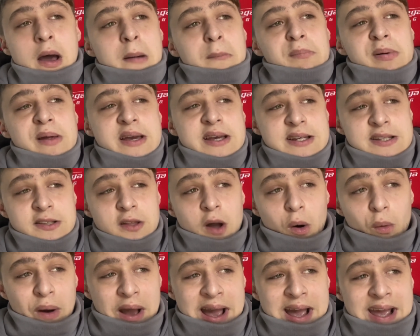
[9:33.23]
please
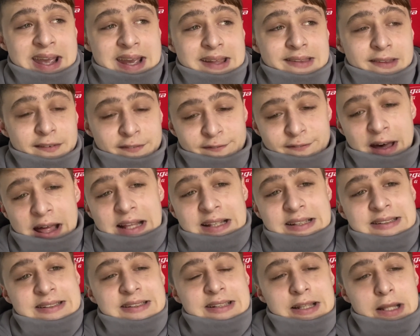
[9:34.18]
don't hate the
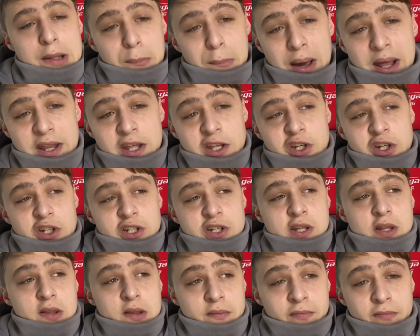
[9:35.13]
fans, the managers,
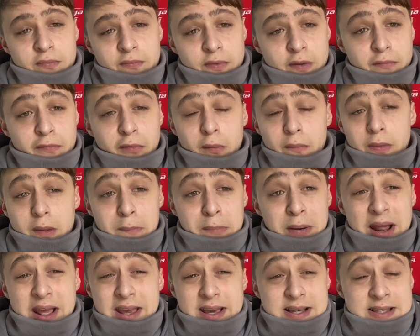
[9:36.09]
the
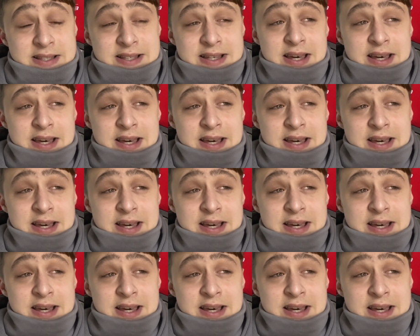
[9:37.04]
players.